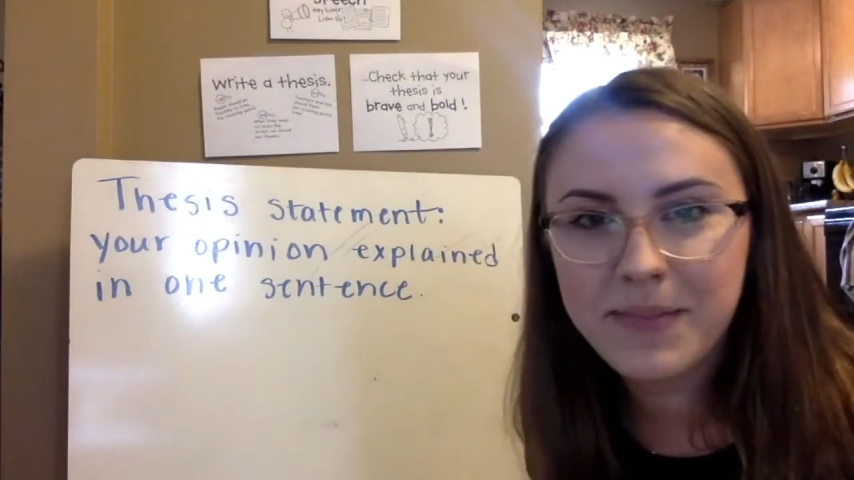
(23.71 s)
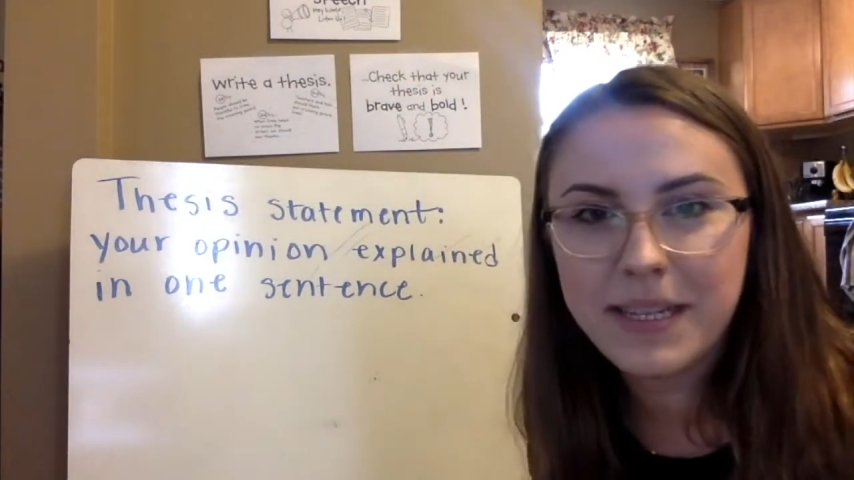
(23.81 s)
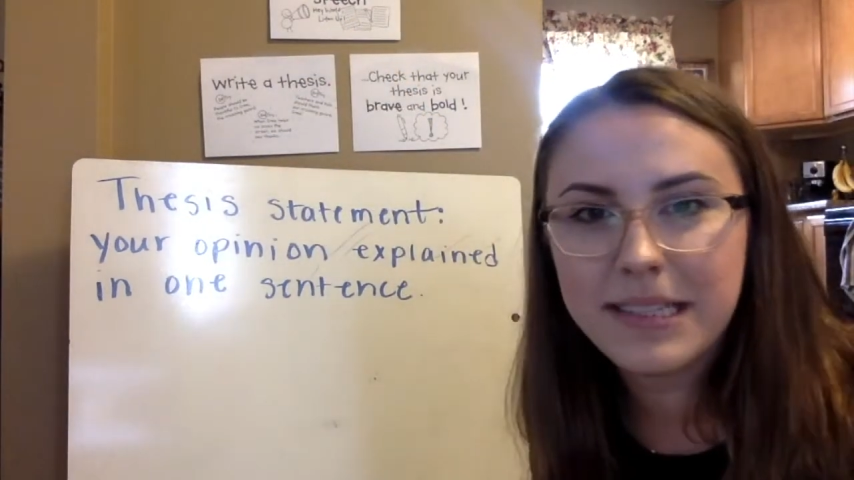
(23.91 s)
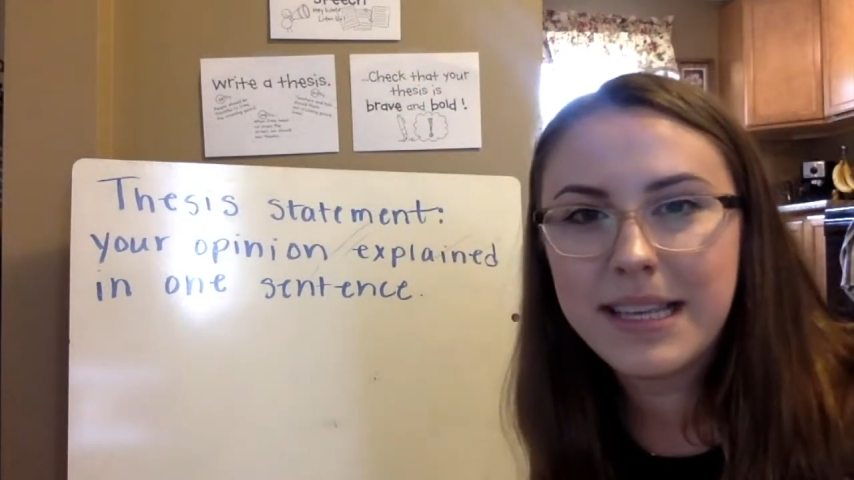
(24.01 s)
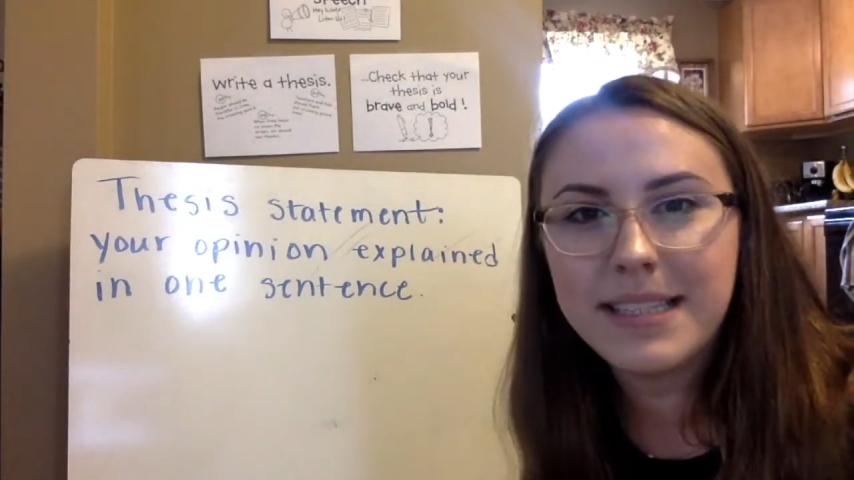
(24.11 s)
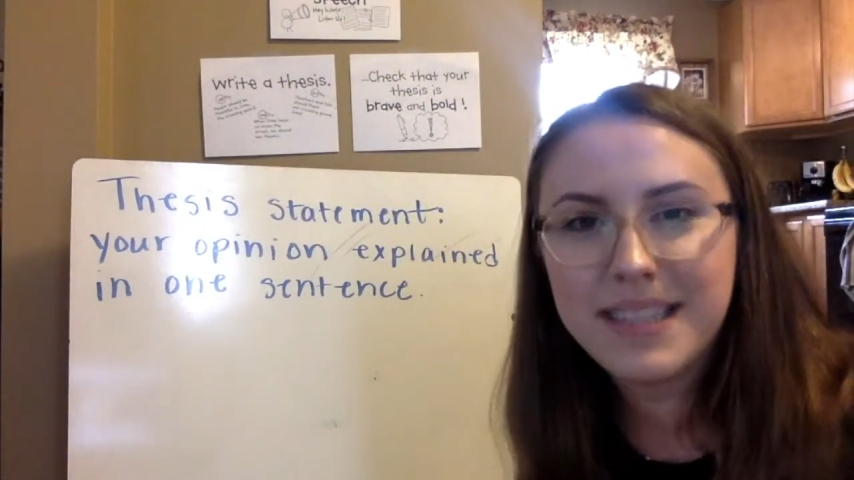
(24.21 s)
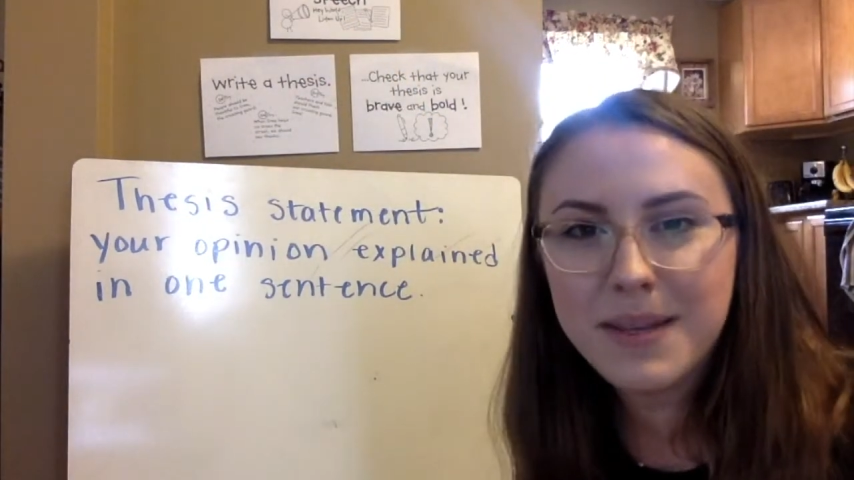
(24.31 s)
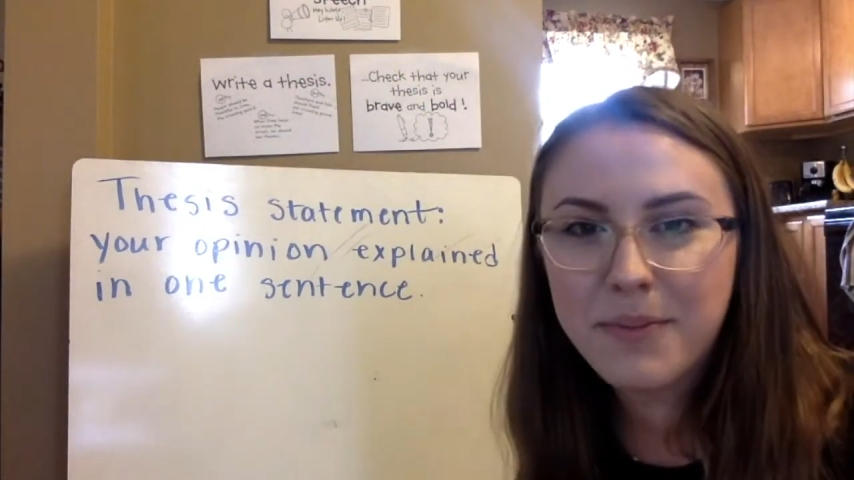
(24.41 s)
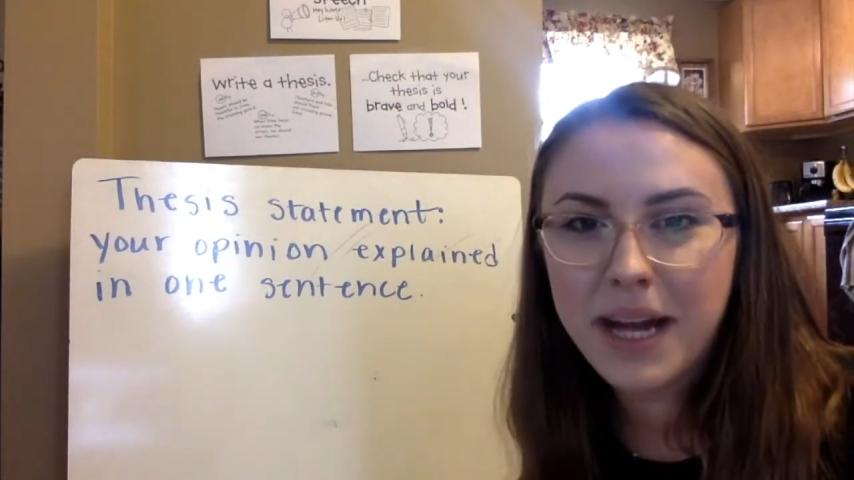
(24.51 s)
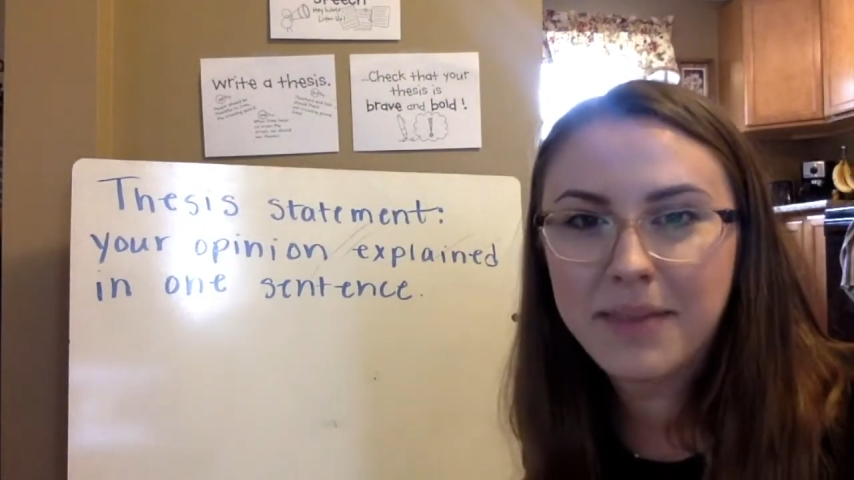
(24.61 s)
what it says at
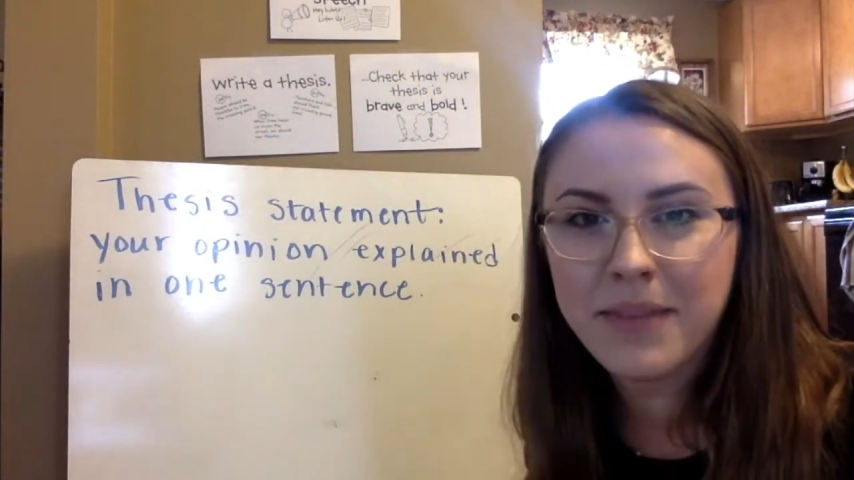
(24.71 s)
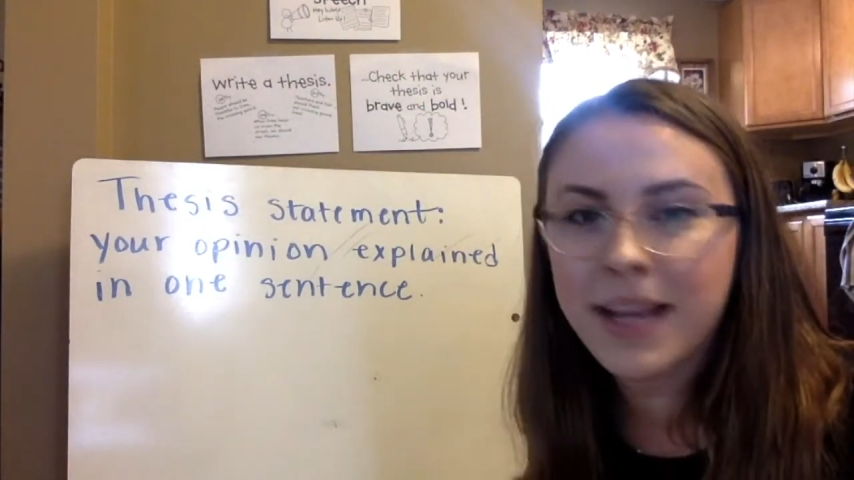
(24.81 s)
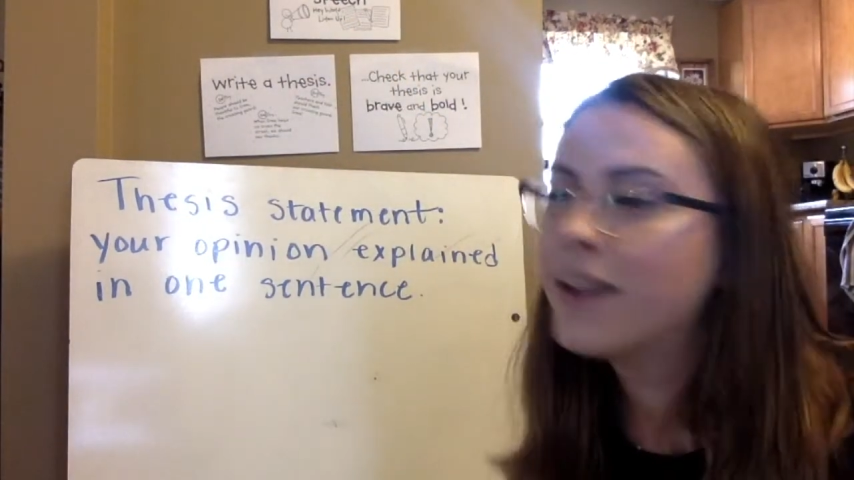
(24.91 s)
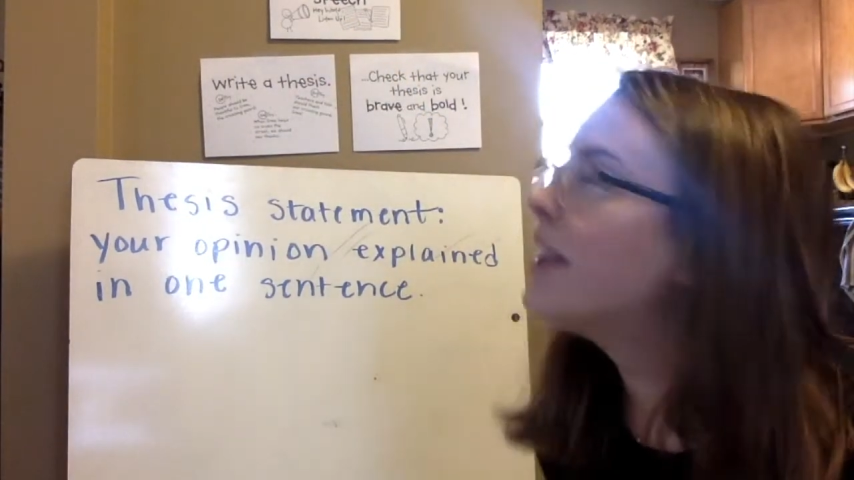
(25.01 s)
the bottom there.